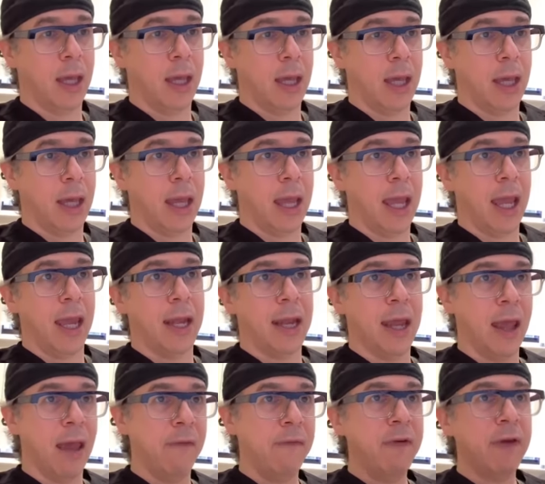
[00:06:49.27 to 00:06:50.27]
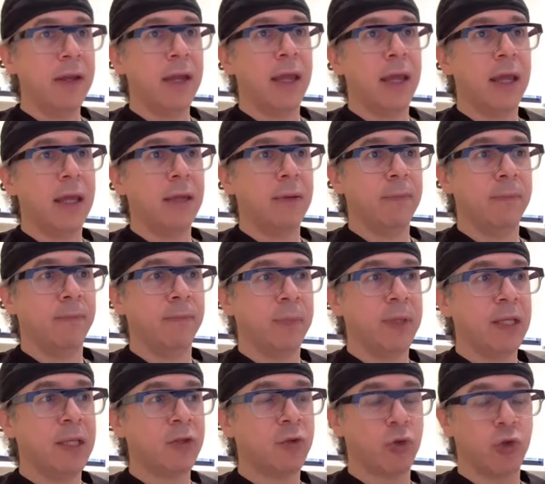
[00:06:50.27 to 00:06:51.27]
And every day, these
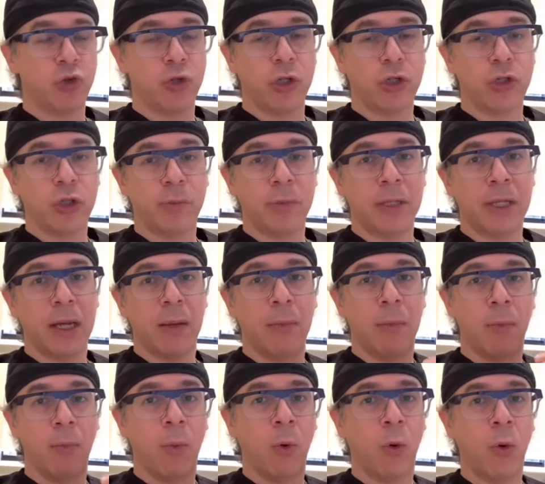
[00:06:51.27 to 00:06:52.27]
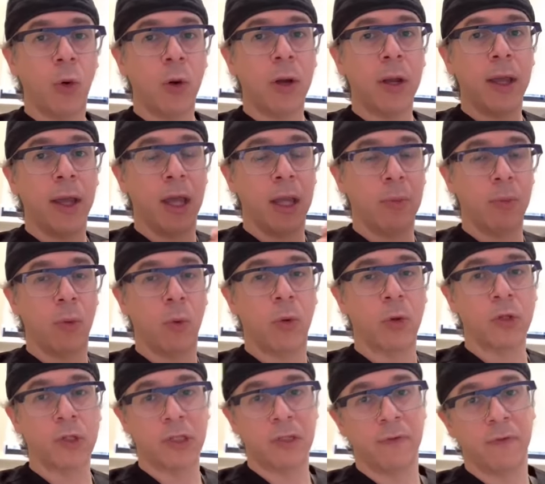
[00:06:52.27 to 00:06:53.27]
restrictions become more and more
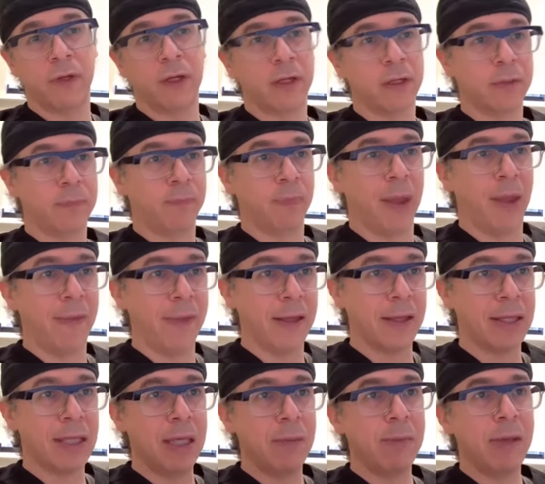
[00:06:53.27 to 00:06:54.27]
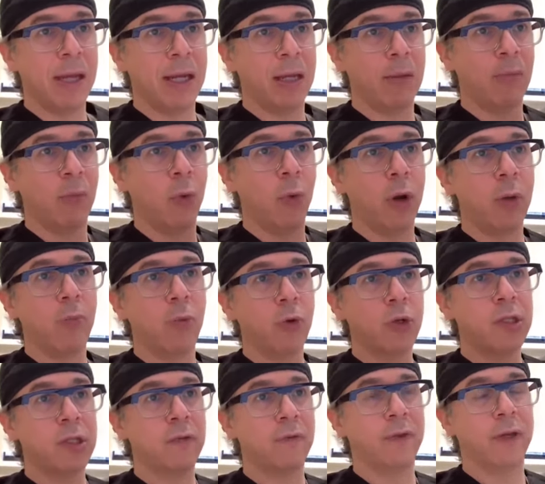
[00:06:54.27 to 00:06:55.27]
severe, and they keep getting more and more
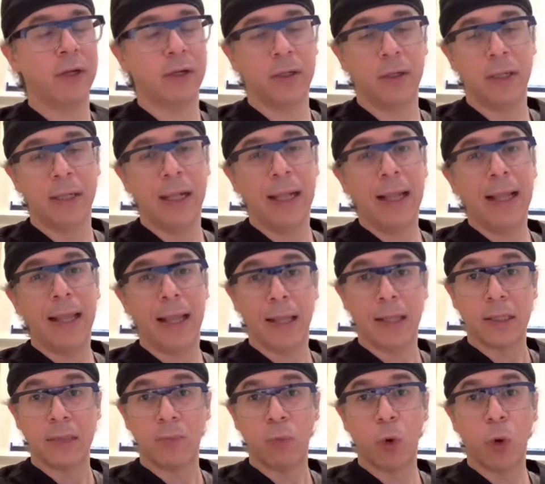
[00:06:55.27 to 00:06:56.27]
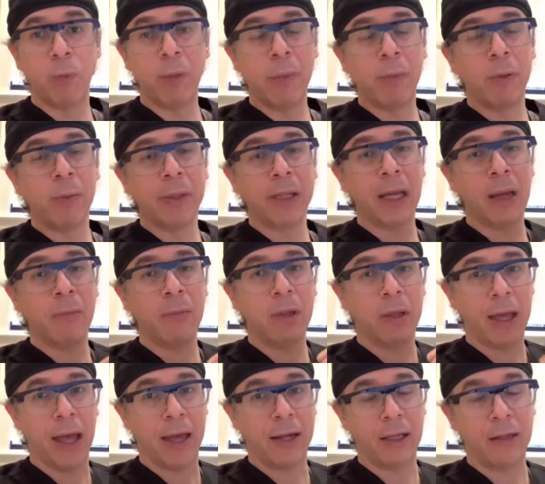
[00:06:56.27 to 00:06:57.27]
severe as more people become
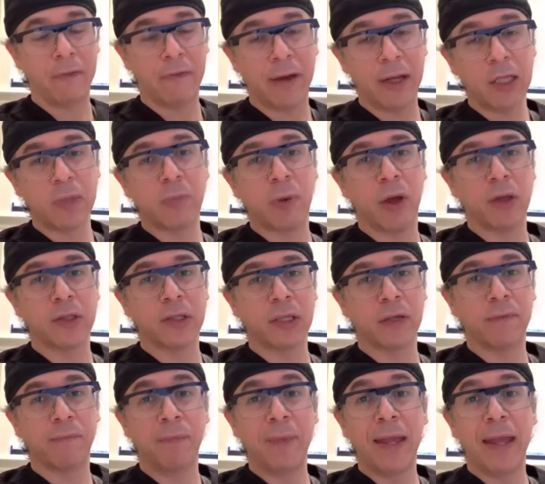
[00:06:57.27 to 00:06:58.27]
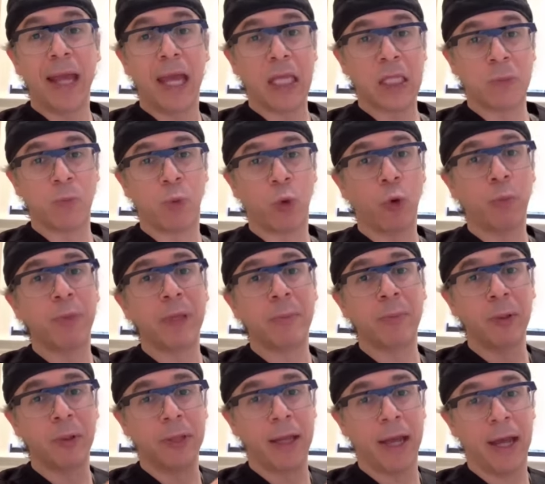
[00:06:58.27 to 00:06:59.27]
identified as positive, as more people
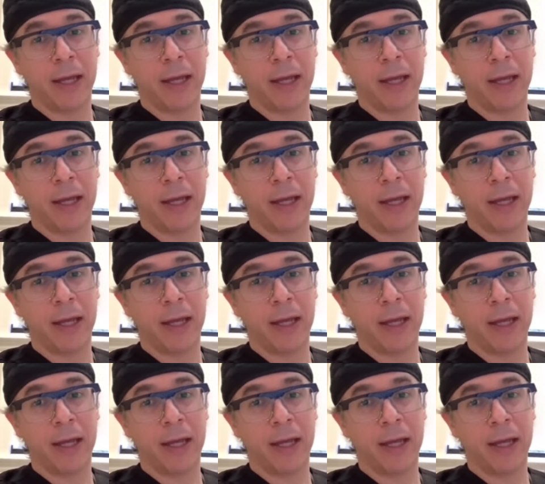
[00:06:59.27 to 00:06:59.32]
die.